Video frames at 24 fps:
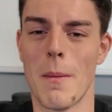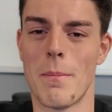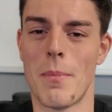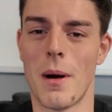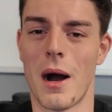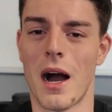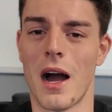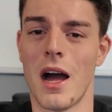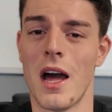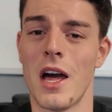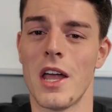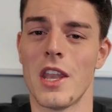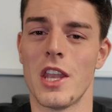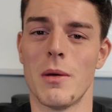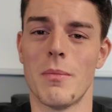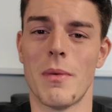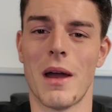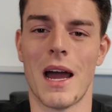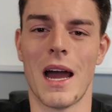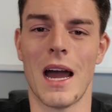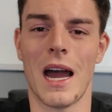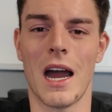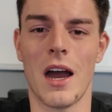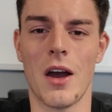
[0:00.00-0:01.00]
But no
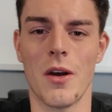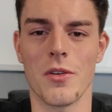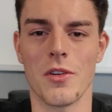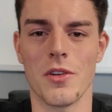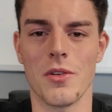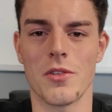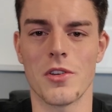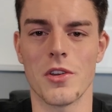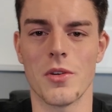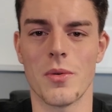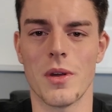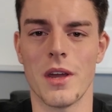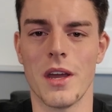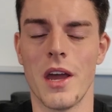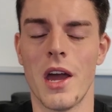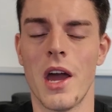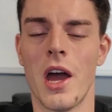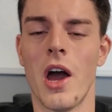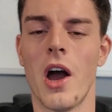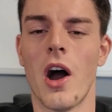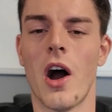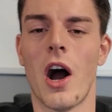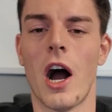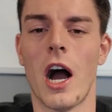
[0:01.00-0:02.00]
matter how you do it,
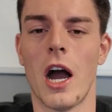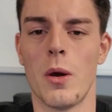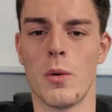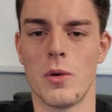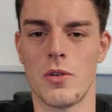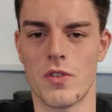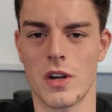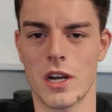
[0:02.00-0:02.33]
I would